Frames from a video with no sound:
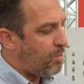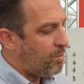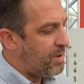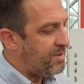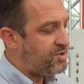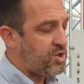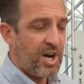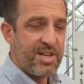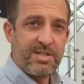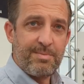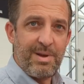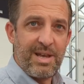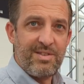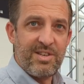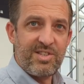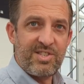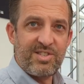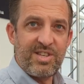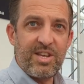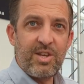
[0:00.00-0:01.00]
We've tried to make
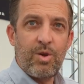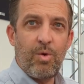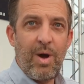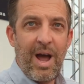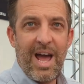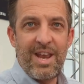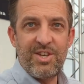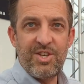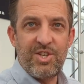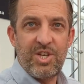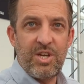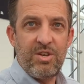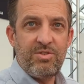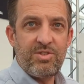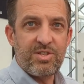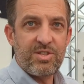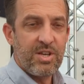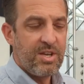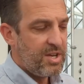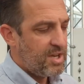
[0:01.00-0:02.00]
this single-handed
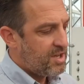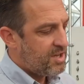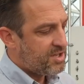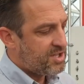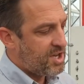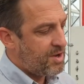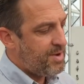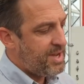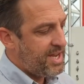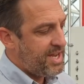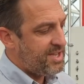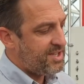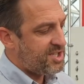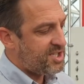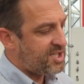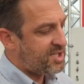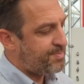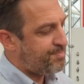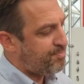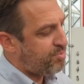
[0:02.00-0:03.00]
use, so it is
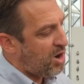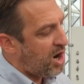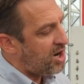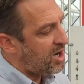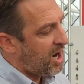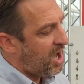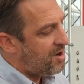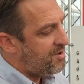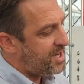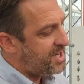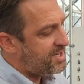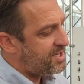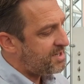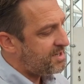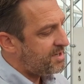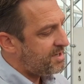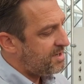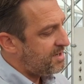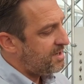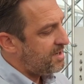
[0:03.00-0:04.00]
sprung loaded.
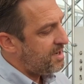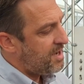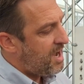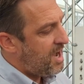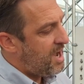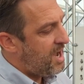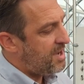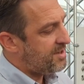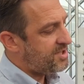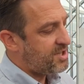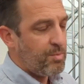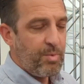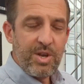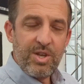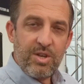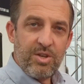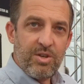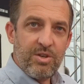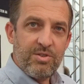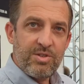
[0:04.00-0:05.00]
So
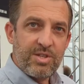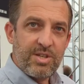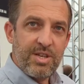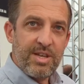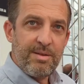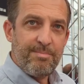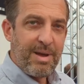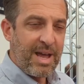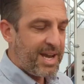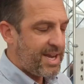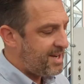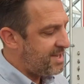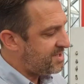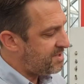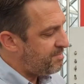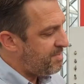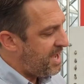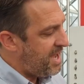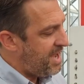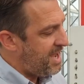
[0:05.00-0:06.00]
when you use the
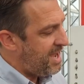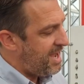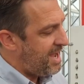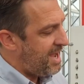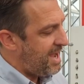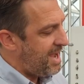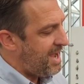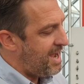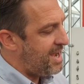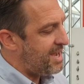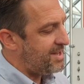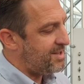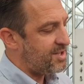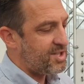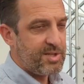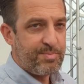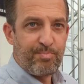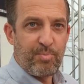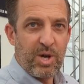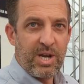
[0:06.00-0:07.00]
mechanism here, it
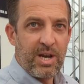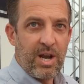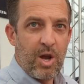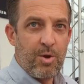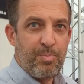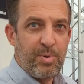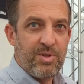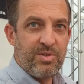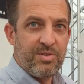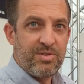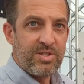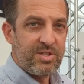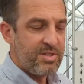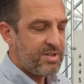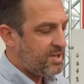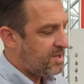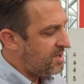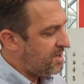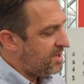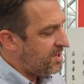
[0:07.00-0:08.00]
spring opens.
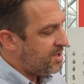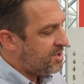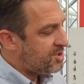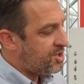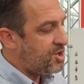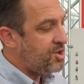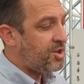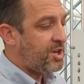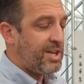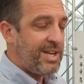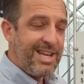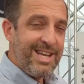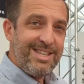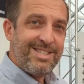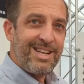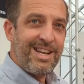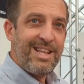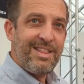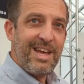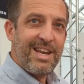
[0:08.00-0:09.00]
So you can
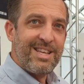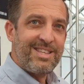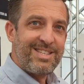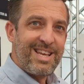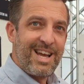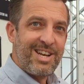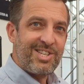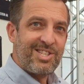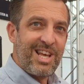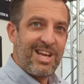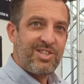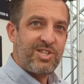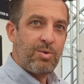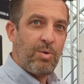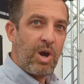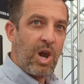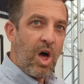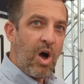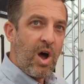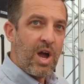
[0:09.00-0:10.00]
easily then attach that
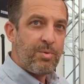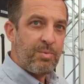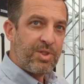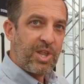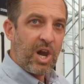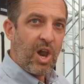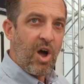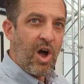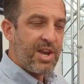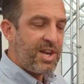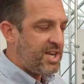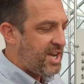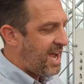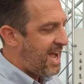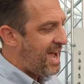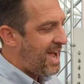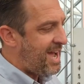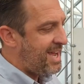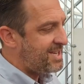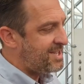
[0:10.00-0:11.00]
to a line with the line in your
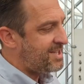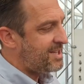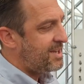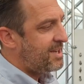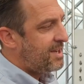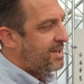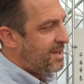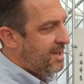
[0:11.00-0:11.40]
hand